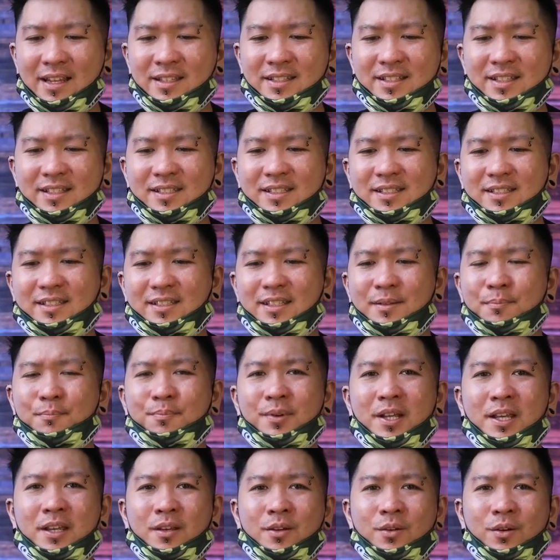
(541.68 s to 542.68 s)
can just
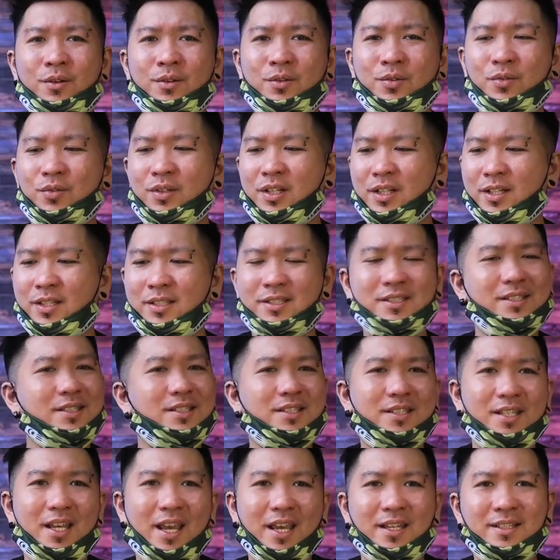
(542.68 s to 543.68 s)
simply go to the
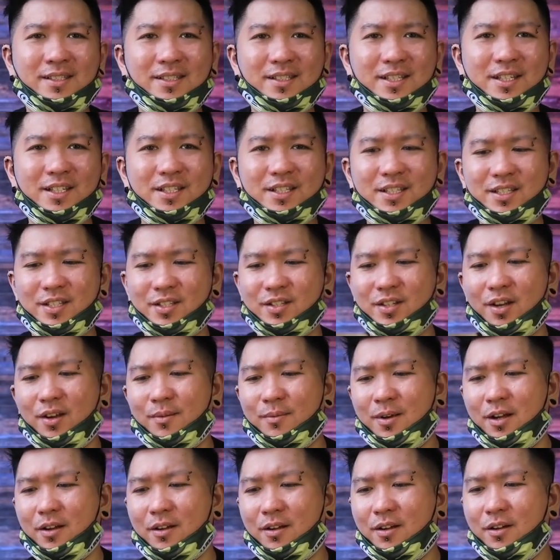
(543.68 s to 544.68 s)
CNC
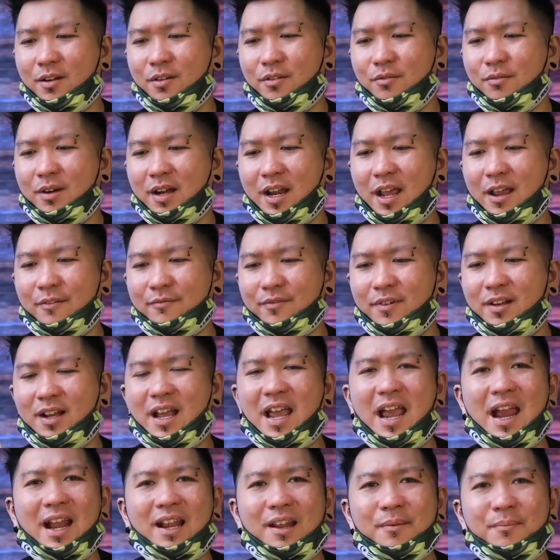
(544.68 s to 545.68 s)
shop or whatever
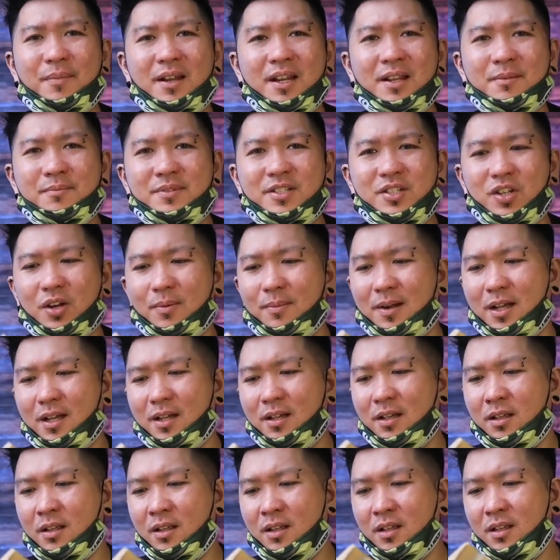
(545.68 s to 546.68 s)
aluminium shop
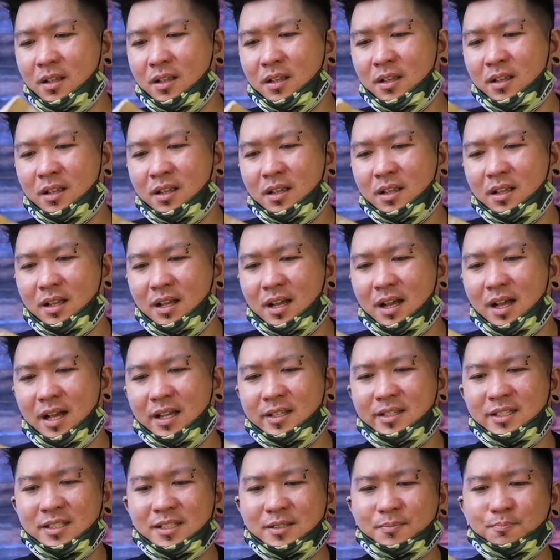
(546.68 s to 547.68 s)
I
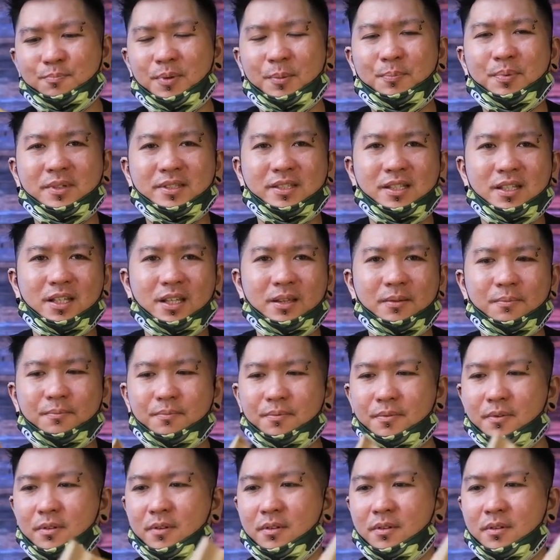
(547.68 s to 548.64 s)
just purposely